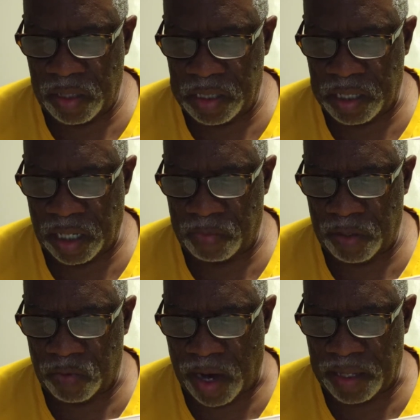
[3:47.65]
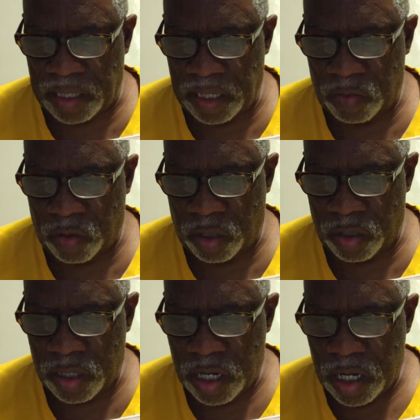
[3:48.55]
He said, Be right these
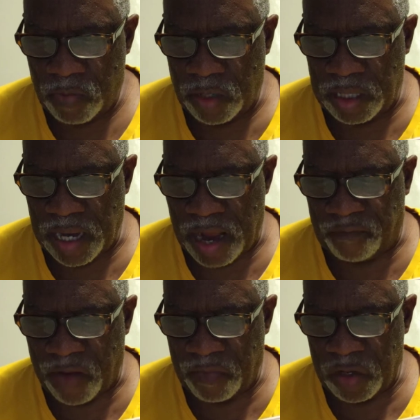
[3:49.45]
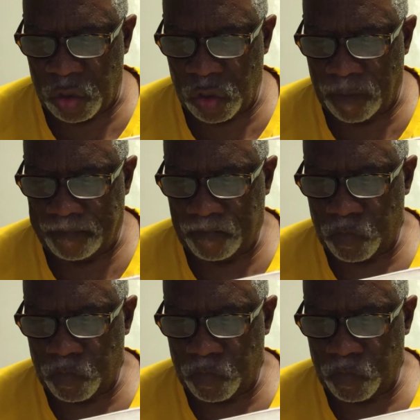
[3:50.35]
words, but they are faith and truth.